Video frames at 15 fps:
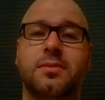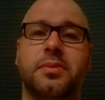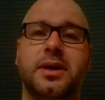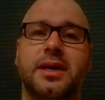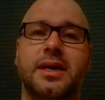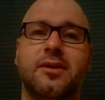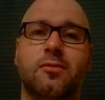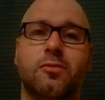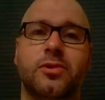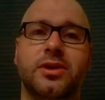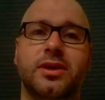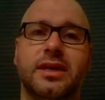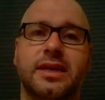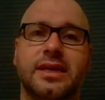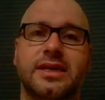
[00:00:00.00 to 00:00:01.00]
but it
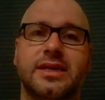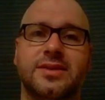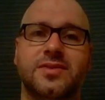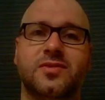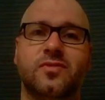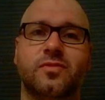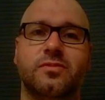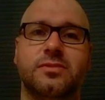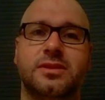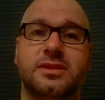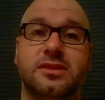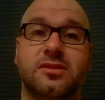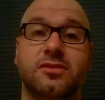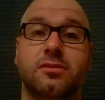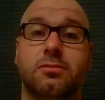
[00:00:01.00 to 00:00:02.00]
really is
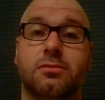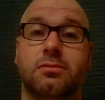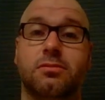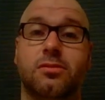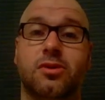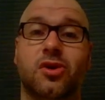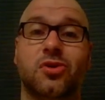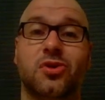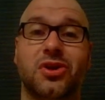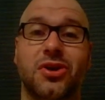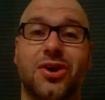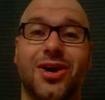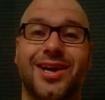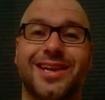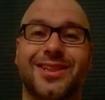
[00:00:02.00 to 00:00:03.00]
still early
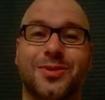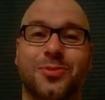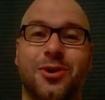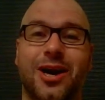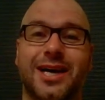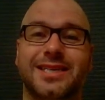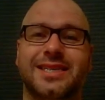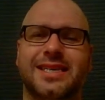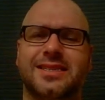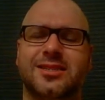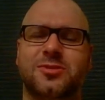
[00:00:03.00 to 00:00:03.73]
on in the process,